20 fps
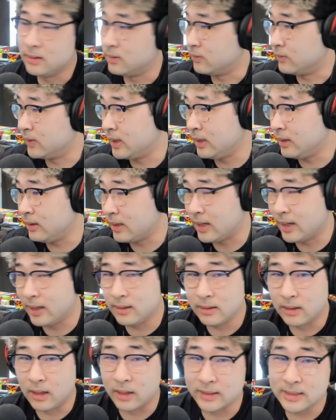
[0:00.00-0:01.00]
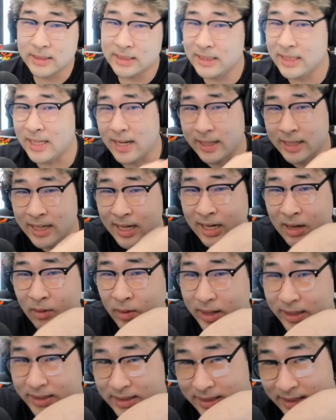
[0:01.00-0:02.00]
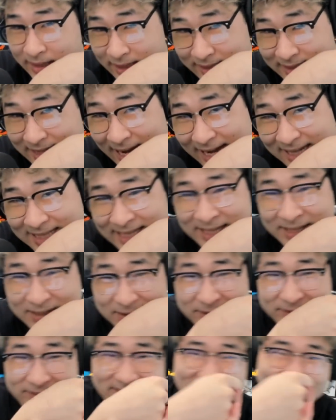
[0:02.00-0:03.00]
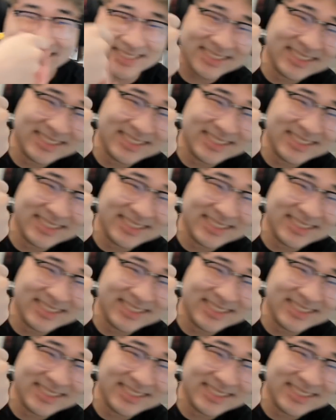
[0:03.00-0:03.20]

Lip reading: well, honestly, I kind of want to just get a tattoo of this.